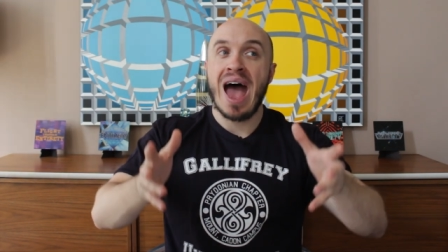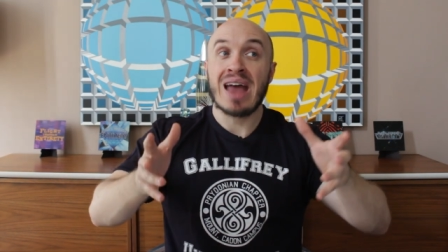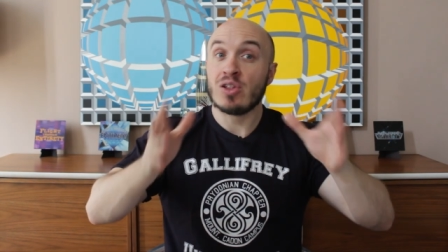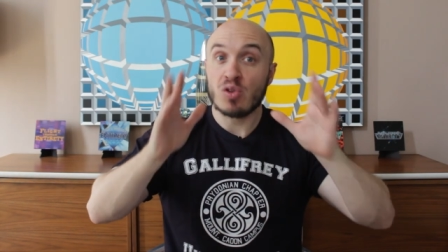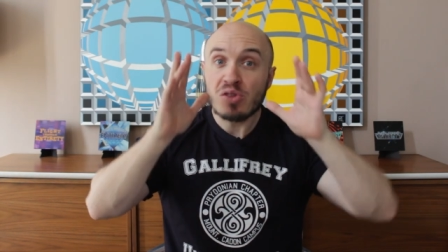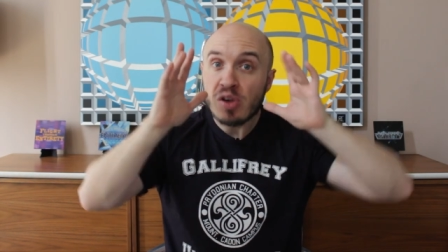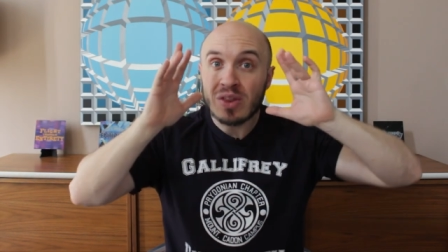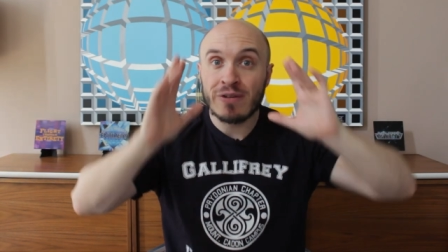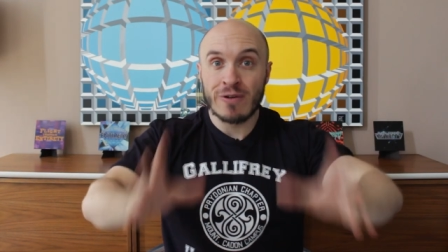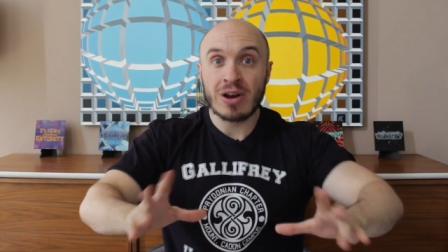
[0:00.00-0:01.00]
and it's
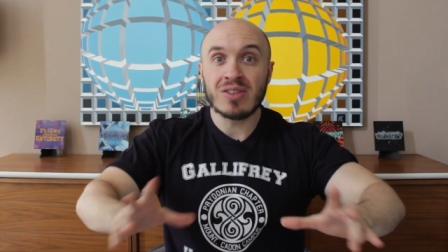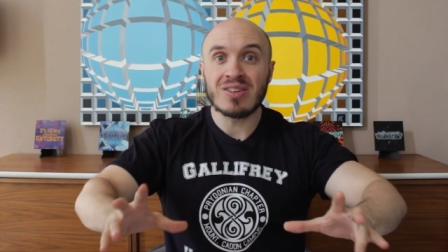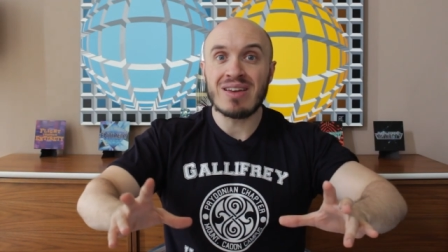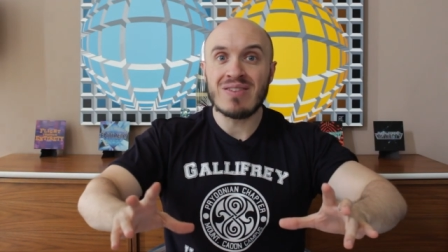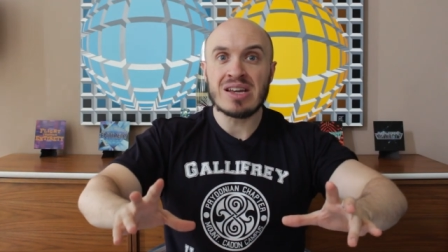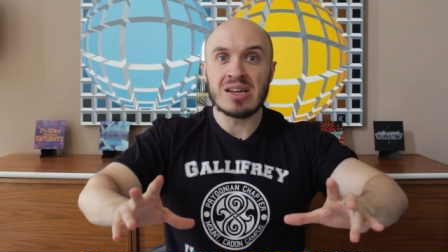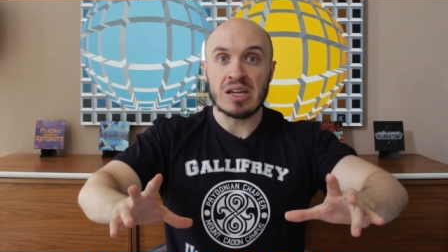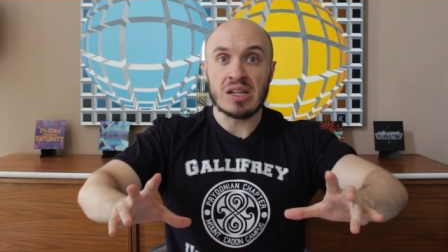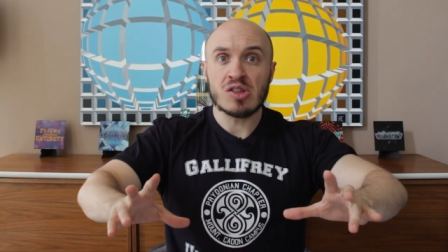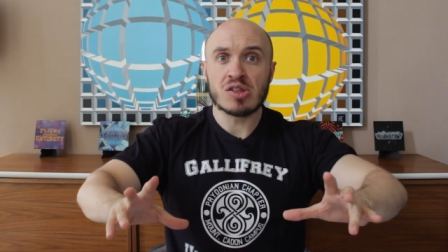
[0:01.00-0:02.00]
also at the front of the
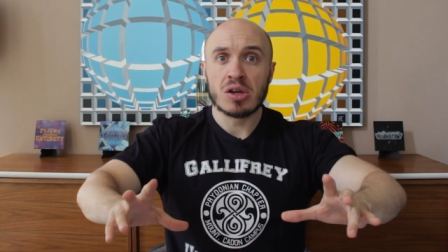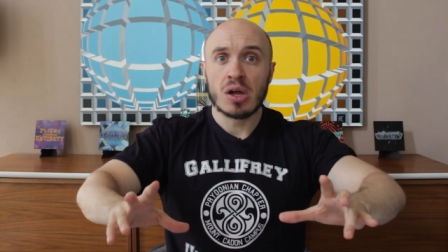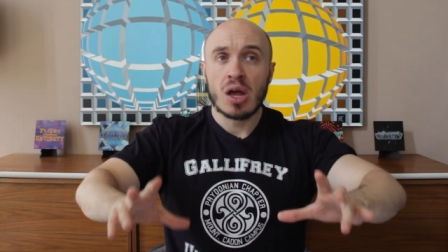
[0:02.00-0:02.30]
DVDs,